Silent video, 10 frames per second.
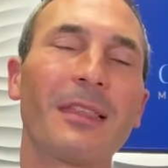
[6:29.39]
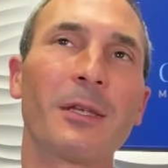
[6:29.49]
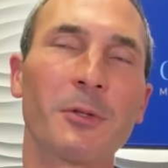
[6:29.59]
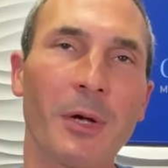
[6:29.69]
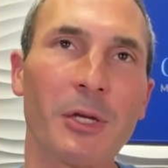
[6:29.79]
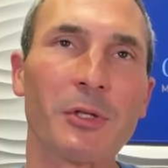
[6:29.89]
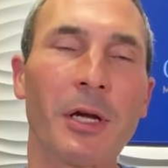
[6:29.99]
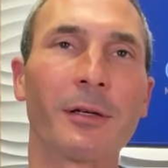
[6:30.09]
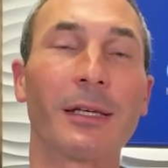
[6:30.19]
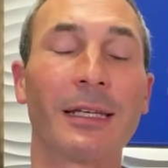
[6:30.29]
And so I
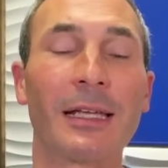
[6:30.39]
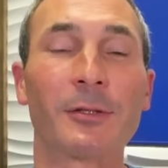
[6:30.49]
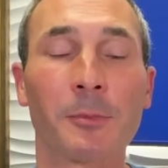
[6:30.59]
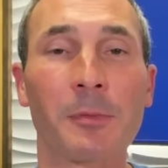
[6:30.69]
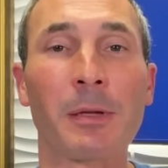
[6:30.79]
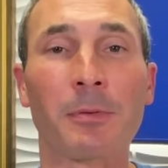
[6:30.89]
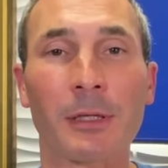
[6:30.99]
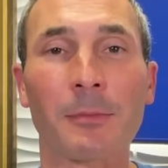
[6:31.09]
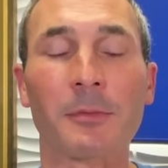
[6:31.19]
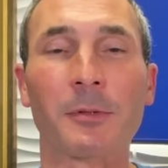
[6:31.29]
shared it, and I had so many people
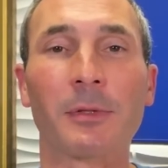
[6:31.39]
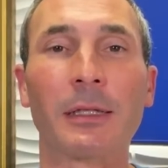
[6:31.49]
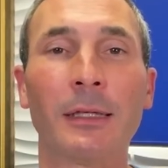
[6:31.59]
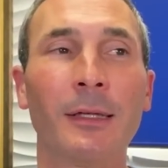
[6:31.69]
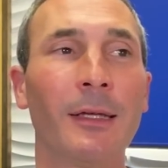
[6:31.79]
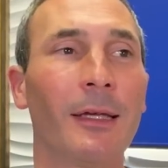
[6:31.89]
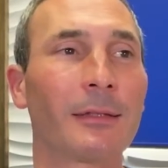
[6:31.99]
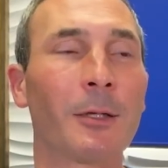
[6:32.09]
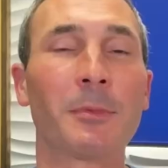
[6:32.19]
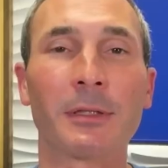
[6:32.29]
come up to me
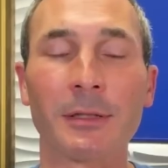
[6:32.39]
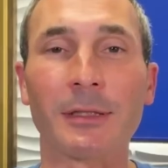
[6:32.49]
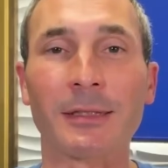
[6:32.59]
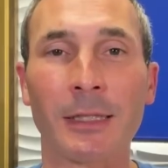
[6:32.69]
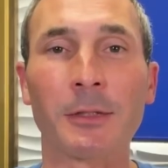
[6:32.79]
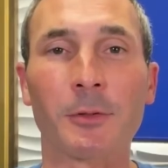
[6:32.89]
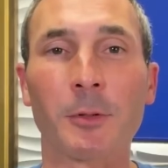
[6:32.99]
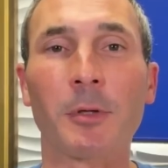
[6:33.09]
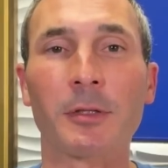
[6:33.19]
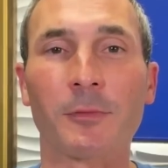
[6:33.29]
say, Oh my goodness, thank you
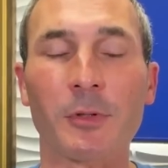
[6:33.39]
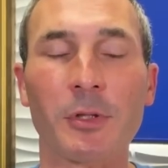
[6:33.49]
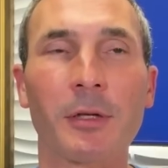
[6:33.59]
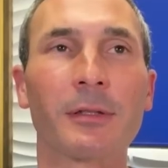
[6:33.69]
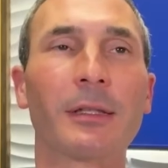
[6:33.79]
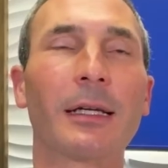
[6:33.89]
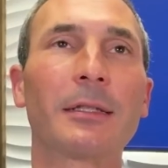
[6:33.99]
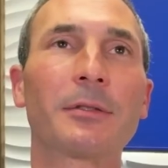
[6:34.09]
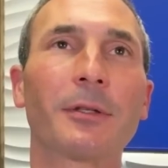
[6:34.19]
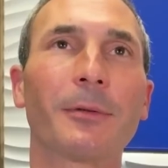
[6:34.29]
so much for sharing
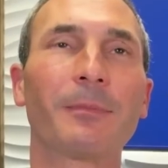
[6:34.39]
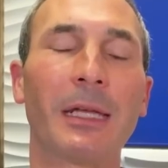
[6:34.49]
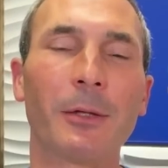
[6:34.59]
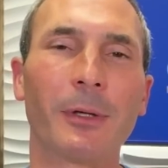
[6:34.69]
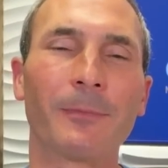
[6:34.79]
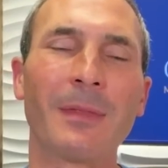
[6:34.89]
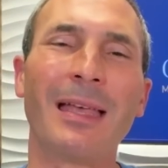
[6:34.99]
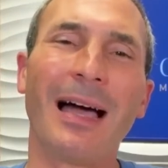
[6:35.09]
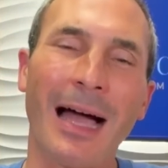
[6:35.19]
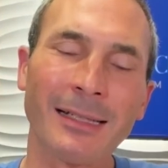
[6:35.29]
that. So, anyway,
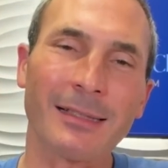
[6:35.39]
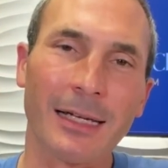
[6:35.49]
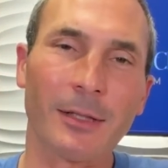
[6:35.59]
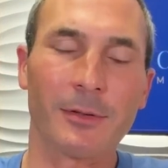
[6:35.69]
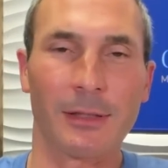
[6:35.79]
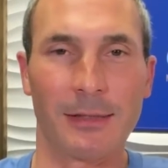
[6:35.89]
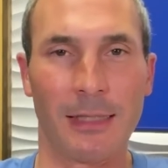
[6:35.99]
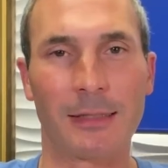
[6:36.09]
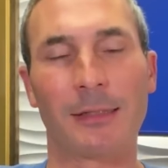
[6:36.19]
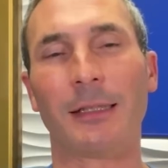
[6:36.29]
I decided I was going to
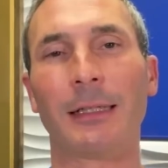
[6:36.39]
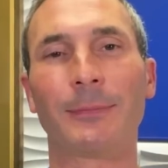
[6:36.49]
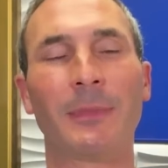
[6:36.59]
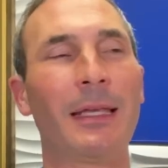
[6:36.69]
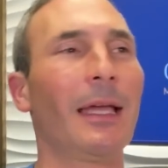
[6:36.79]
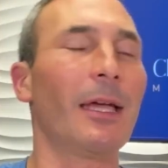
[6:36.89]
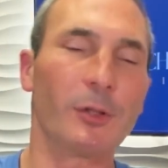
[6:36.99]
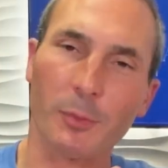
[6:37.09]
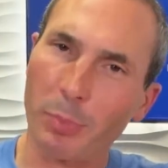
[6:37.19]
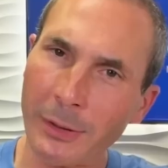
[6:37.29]
take tonight and
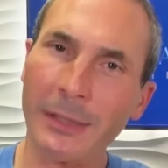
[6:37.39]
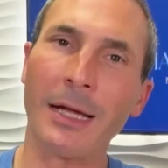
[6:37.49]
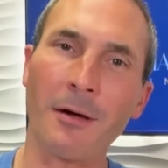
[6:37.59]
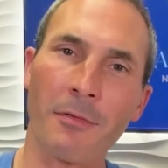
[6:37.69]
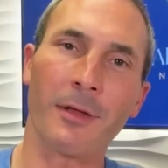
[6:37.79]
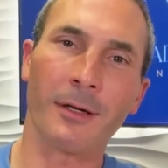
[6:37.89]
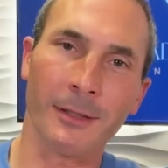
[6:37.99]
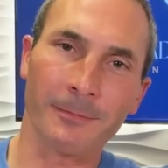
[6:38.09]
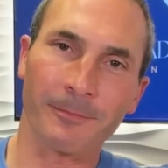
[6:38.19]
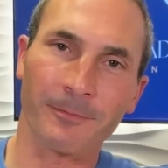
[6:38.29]
just put it out
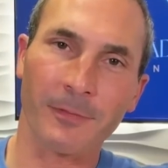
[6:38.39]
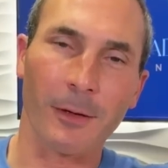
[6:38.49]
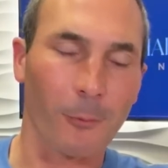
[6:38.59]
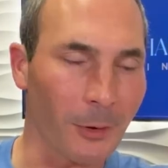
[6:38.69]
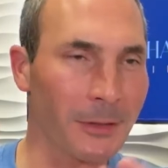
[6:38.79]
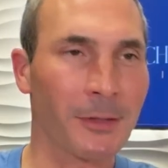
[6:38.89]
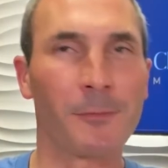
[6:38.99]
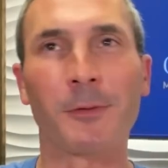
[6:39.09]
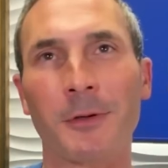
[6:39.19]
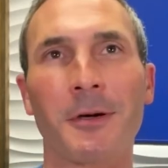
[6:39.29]
there once
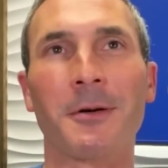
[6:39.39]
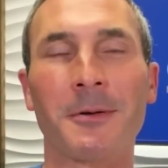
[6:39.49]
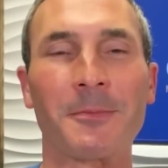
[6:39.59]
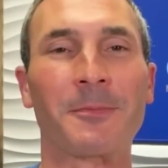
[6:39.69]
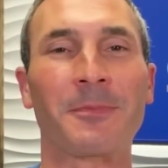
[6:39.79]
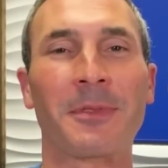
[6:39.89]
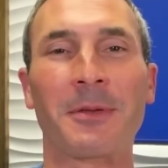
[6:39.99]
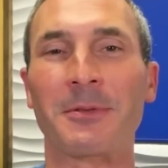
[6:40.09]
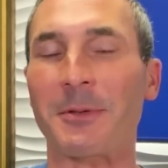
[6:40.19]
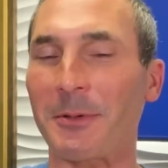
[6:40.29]
and for all
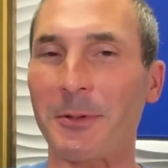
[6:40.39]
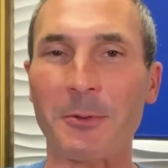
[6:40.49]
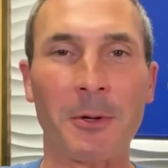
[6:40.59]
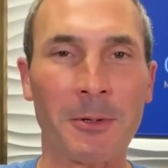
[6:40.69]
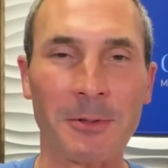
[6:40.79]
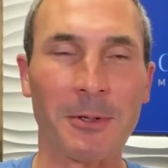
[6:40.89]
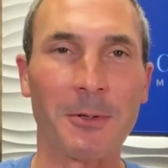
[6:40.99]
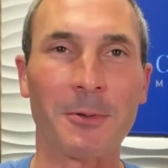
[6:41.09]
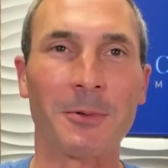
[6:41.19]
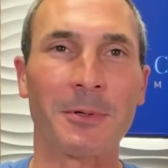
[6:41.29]
so that you all
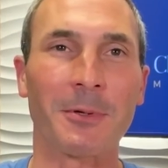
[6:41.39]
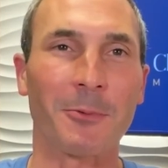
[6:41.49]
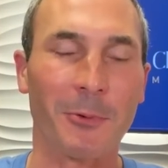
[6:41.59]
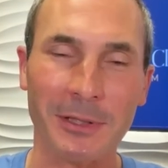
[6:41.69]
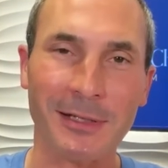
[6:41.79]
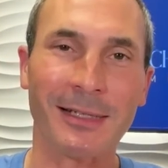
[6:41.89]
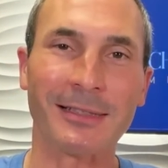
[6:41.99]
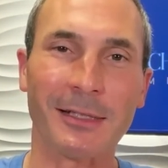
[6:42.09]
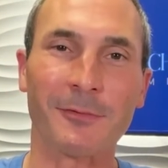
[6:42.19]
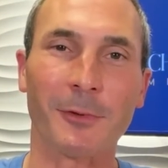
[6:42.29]
know what God
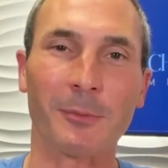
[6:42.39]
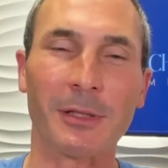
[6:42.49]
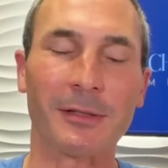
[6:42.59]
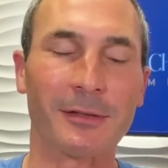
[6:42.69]
did for me.